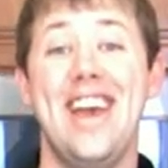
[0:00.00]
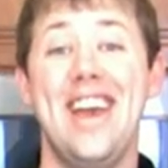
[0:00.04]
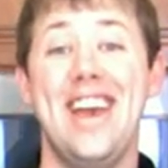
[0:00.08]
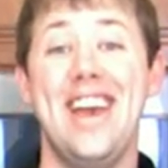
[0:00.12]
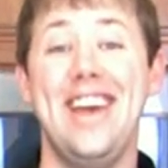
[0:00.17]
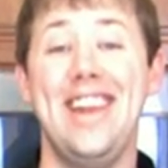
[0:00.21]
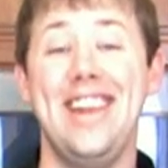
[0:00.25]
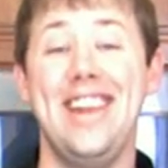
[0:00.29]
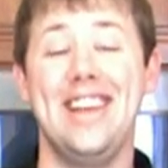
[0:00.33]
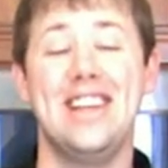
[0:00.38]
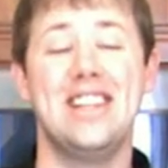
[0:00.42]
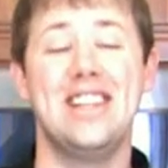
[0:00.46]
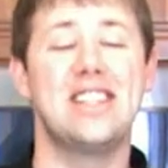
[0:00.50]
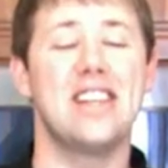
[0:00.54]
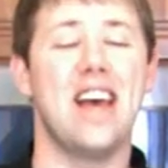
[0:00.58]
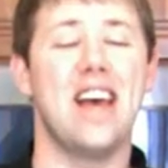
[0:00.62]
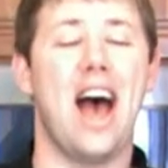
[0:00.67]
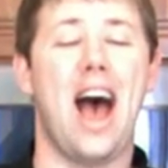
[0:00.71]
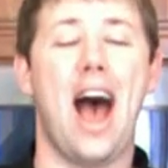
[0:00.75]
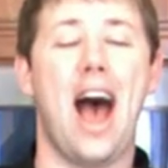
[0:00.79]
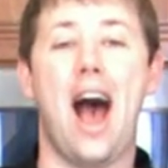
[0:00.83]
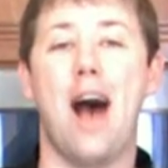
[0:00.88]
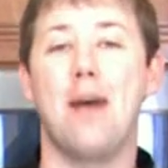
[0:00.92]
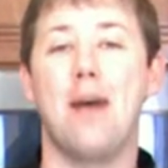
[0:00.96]
It is
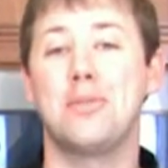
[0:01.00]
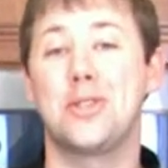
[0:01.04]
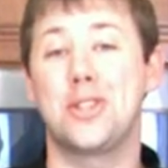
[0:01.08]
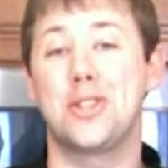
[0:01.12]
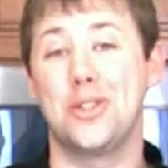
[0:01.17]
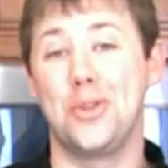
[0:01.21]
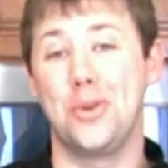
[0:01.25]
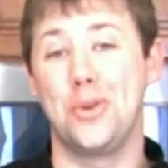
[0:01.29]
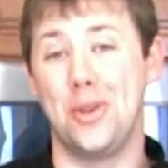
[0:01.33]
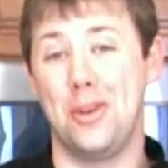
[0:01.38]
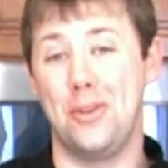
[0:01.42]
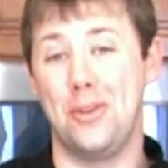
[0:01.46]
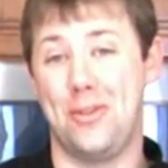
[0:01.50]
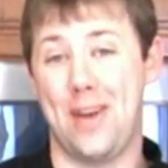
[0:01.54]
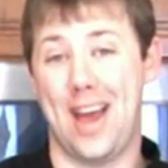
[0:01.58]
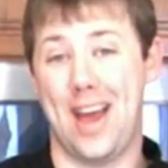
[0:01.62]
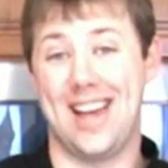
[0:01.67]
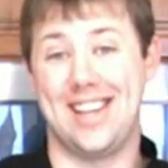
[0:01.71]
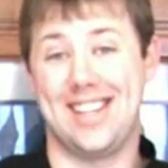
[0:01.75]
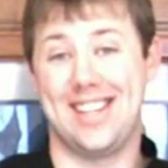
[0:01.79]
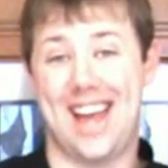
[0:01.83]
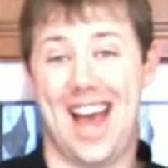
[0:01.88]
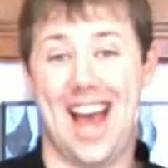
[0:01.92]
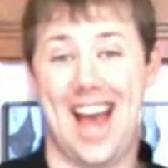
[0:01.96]
absolutely
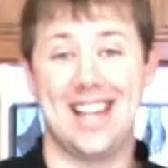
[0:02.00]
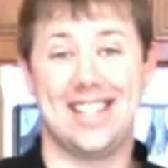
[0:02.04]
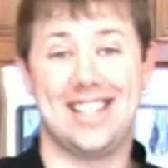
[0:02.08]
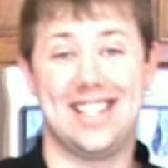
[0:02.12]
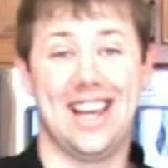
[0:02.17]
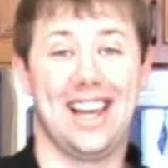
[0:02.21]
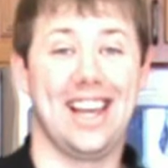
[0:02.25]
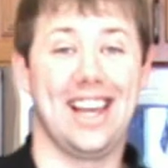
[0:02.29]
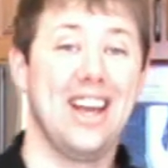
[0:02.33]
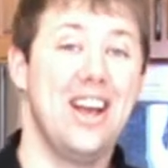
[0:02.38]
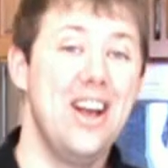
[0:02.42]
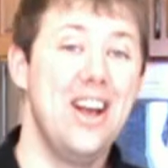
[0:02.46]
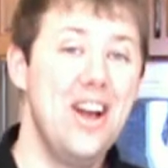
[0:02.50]
fantastic.